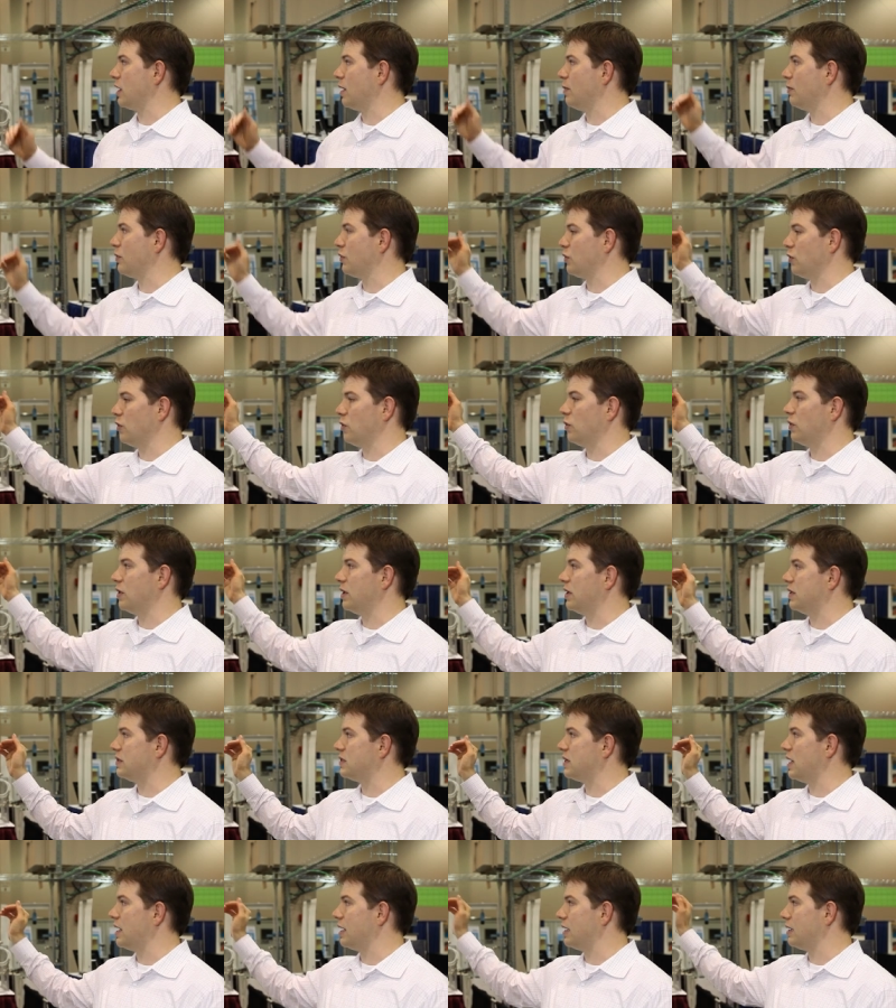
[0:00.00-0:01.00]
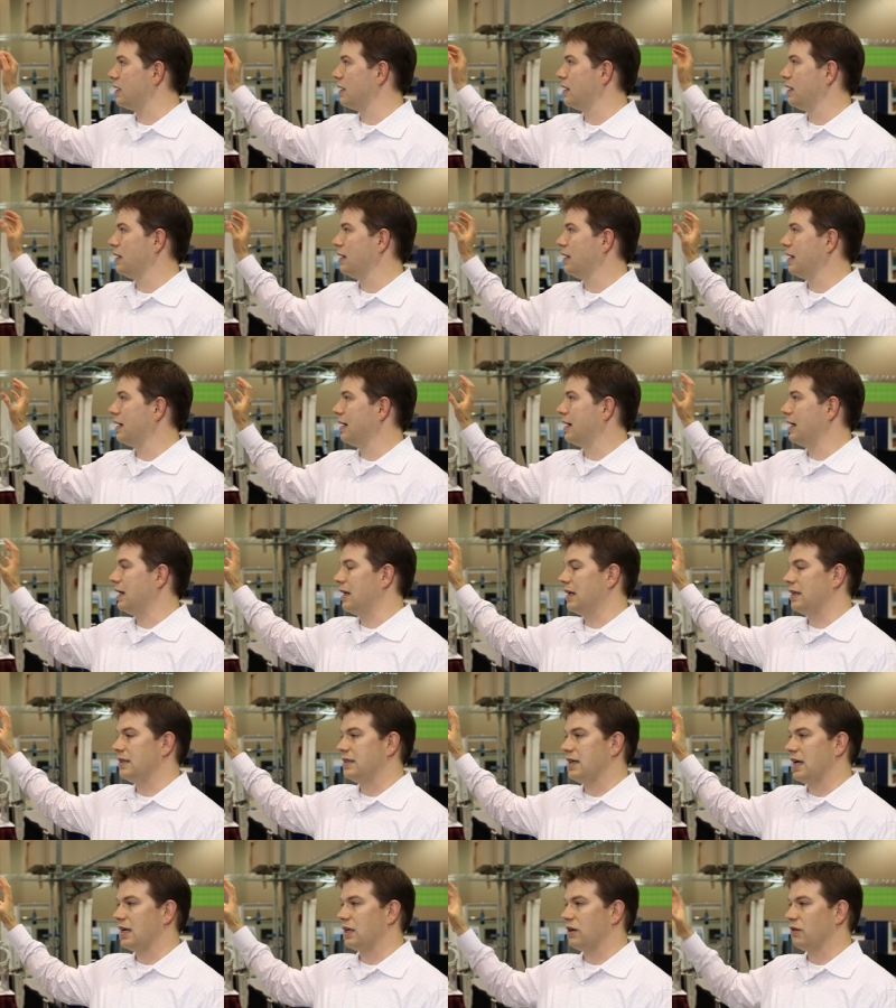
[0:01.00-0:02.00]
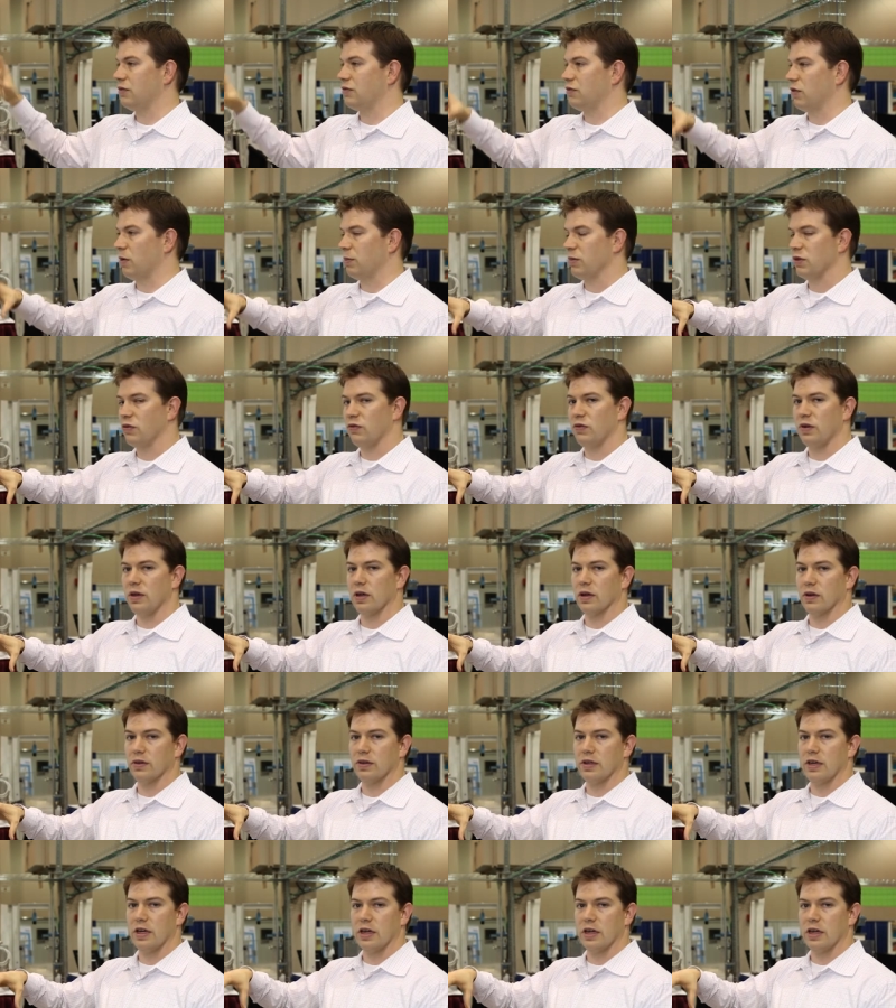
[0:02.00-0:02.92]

come through and take data from the field,